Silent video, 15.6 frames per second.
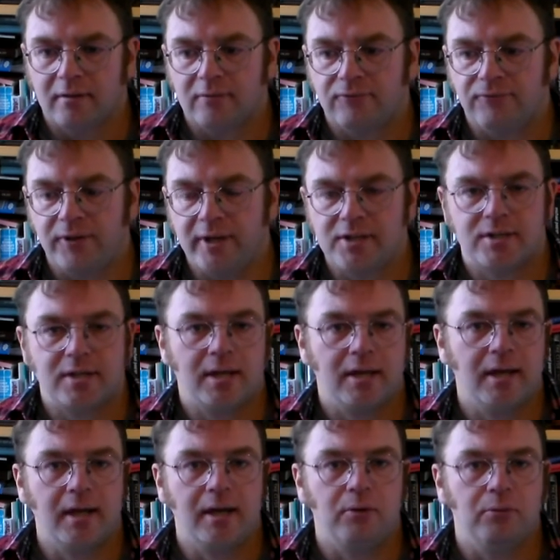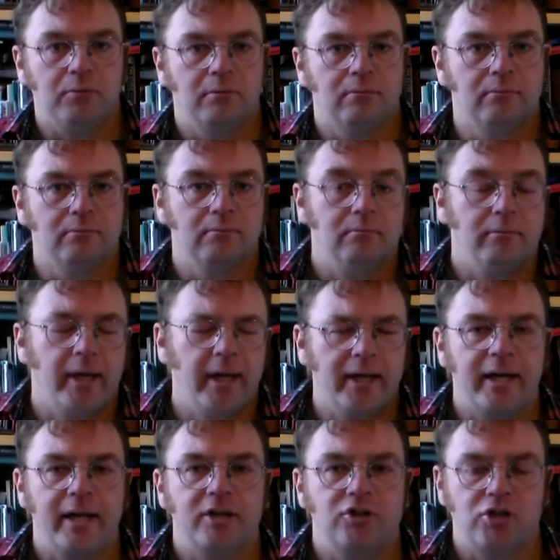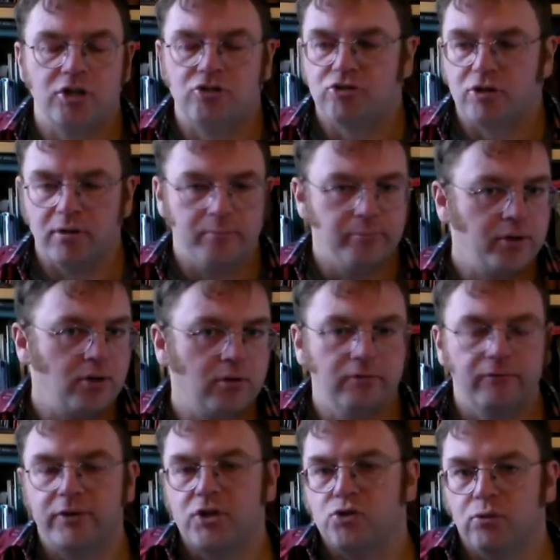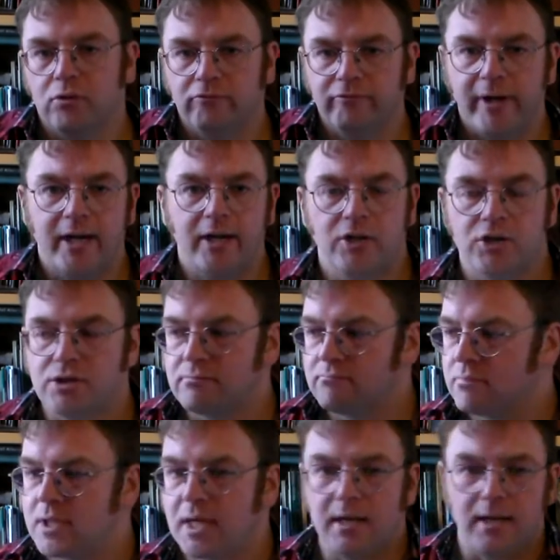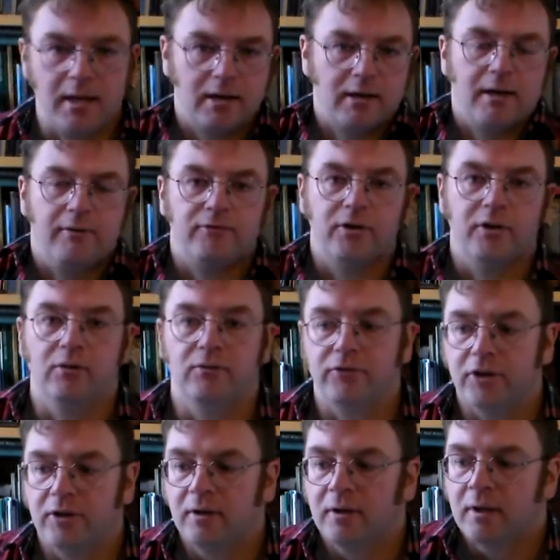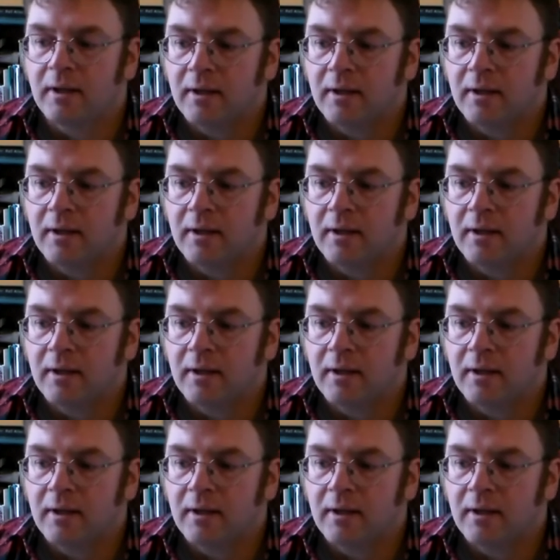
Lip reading: Fleets can now engage each other beyond visual range, send aircraft over,